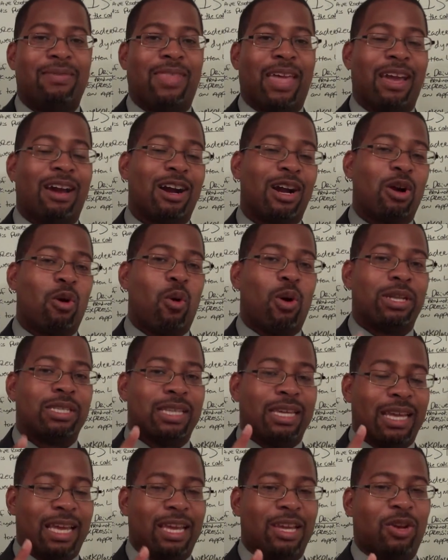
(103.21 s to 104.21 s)
They are going
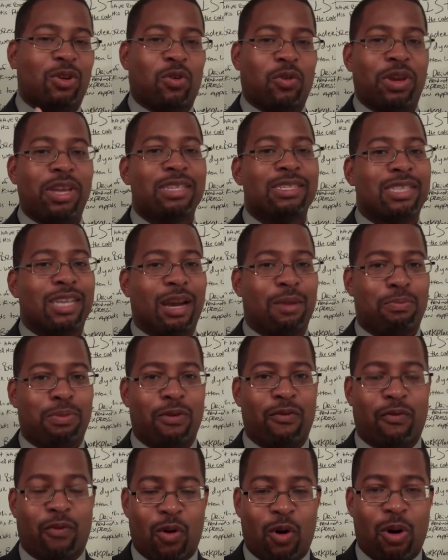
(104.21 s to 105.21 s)
to increase their
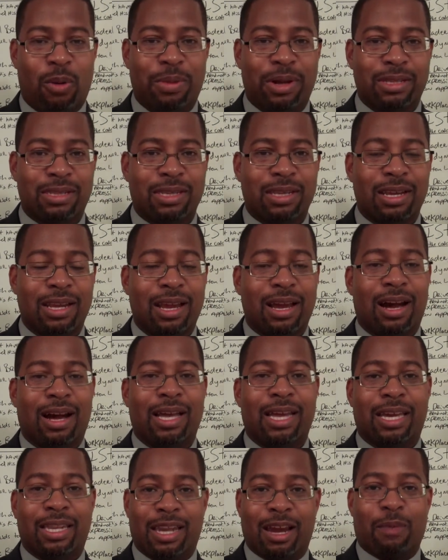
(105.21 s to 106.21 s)
performance
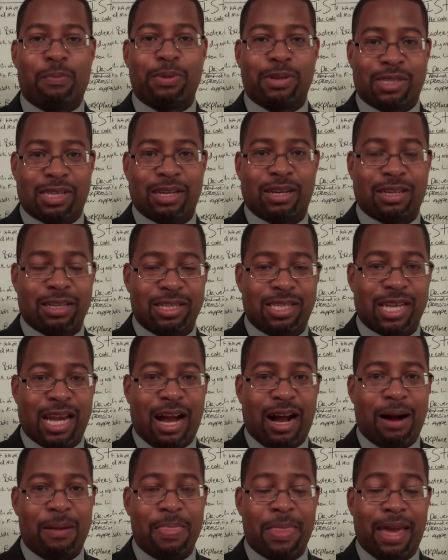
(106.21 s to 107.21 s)
in their particular
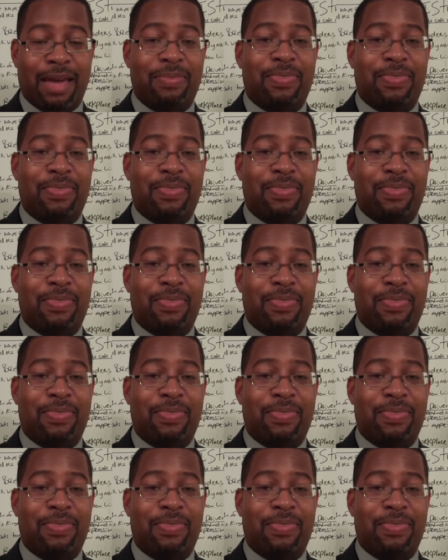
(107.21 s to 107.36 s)
job.